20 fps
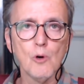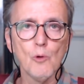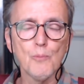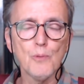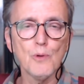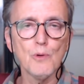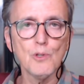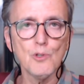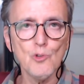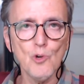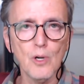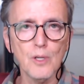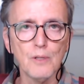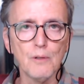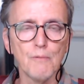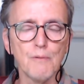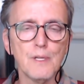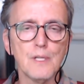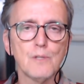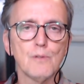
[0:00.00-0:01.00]
Hope you
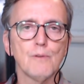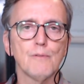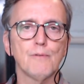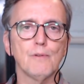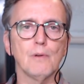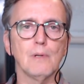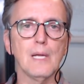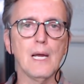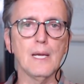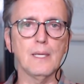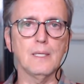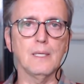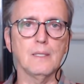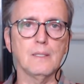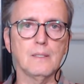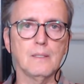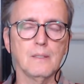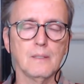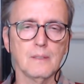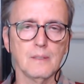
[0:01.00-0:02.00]
enjoyed the video. If you liked
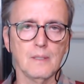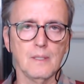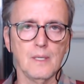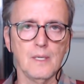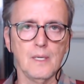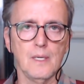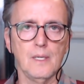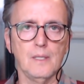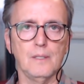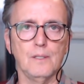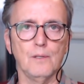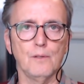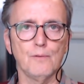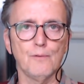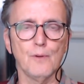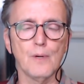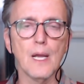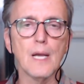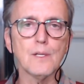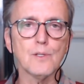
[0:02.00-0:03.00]
it,
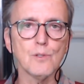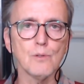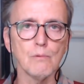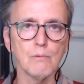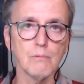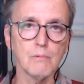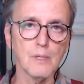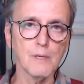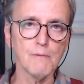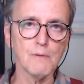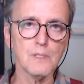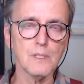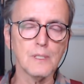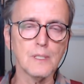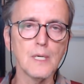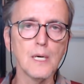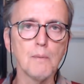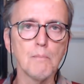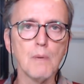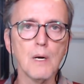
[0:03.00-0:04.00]
don't forget to give us
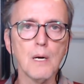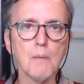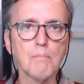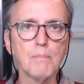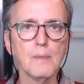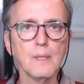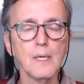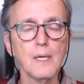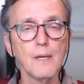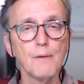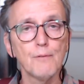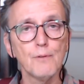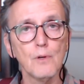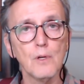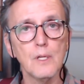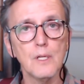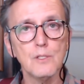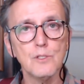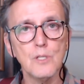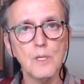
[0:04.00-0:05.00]
a thumb up. If
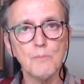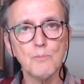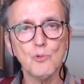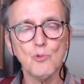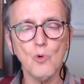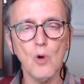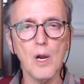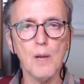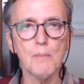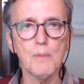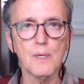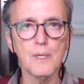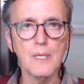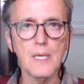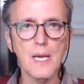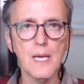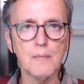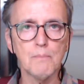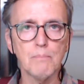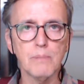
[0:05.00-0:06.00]
you're not a subscriber
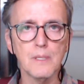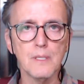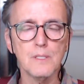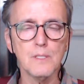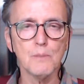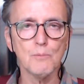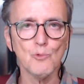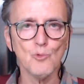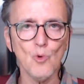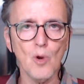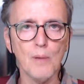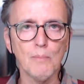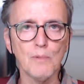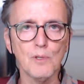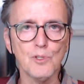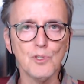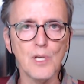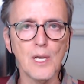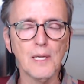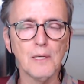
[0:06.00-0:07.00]
yet, please
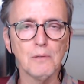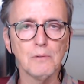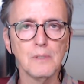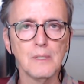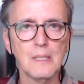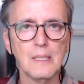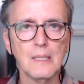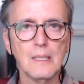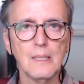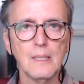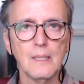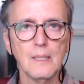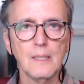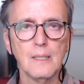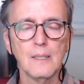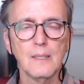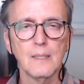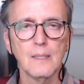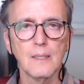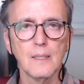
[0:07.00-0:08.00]
subscribe to the channel.
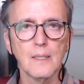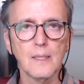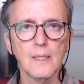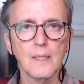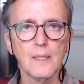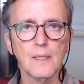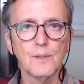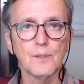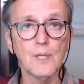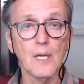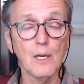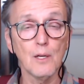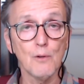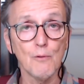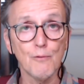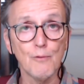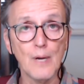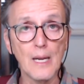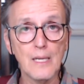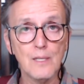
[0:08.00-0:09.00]

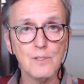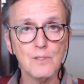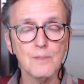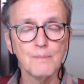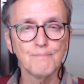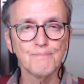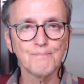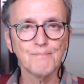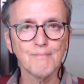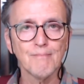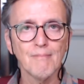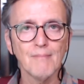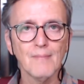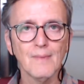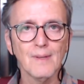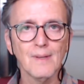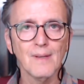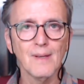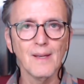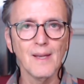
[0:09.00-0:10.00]
Tell your friends,
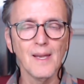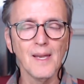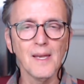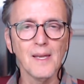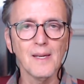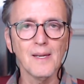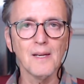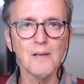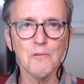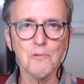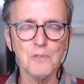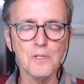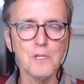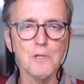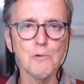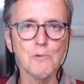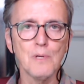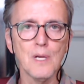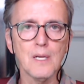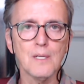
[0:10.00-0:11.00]
and I'll
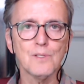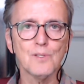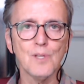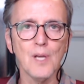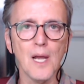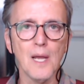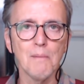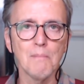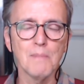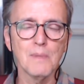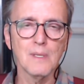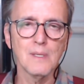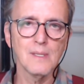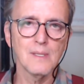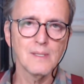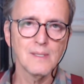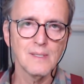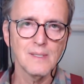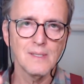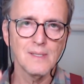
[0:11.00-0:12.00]
see you next time.
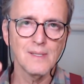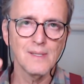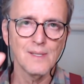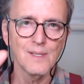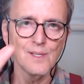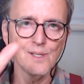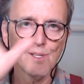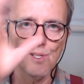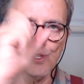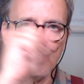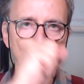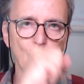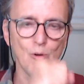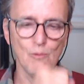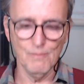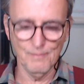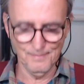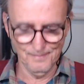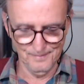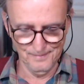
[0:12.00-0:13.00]

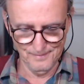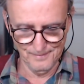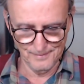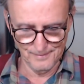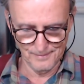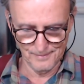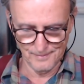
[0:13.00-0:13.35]
Ciao.